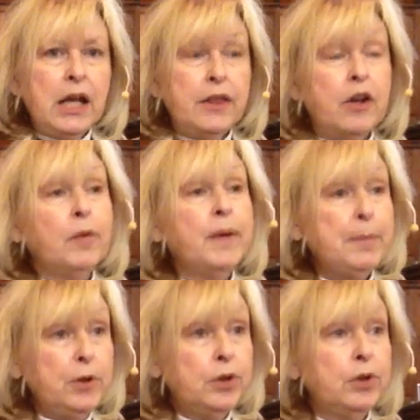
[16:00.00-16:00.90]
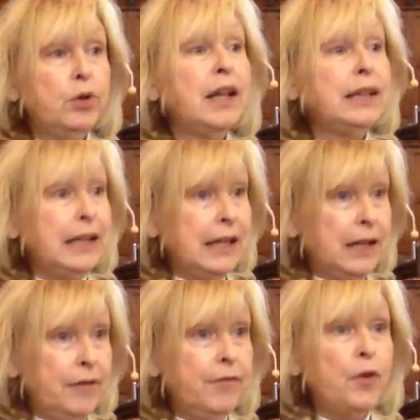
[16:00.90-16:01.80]
There are people who
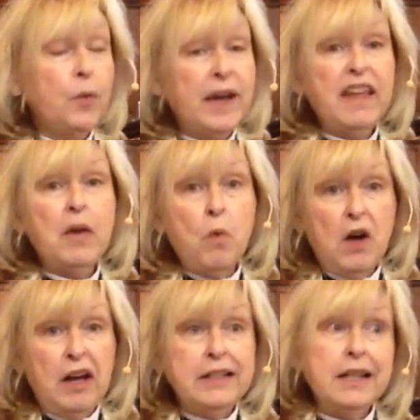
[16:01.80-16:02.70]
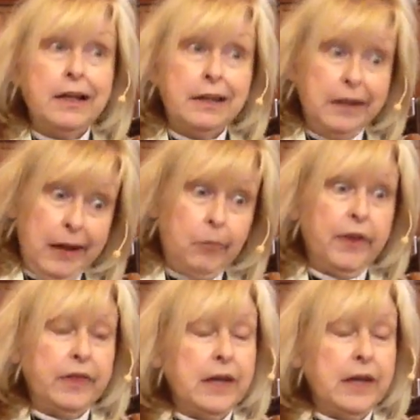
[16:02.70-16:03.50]
live the way they want and get what